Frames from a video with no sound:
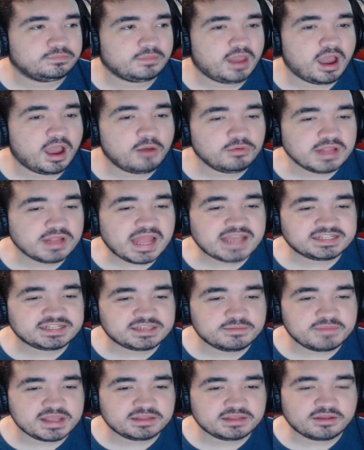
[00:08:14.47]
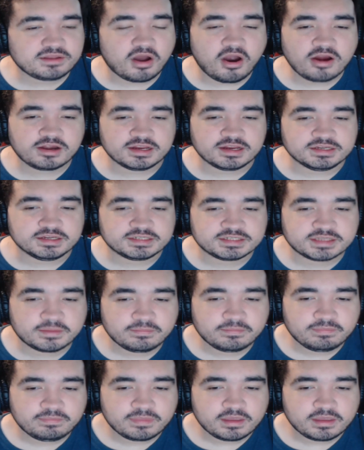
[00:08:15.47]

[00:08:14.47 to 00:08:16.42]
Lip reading: I would like to meet the artist.